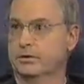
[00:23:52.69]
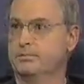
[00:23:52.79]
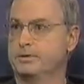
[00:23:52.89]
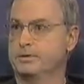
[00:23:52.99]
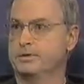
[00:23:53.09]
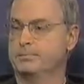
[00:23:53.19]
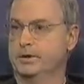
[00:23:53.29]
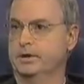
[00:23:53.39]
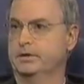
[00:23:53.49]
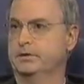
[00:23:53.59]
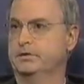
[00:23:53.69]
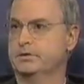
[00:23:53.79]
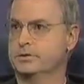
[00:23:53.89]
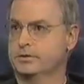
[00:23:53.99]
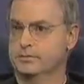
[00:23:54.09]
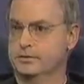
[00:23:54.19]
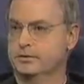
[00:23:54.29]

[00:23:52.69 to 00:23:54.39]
or a businessman and so forth,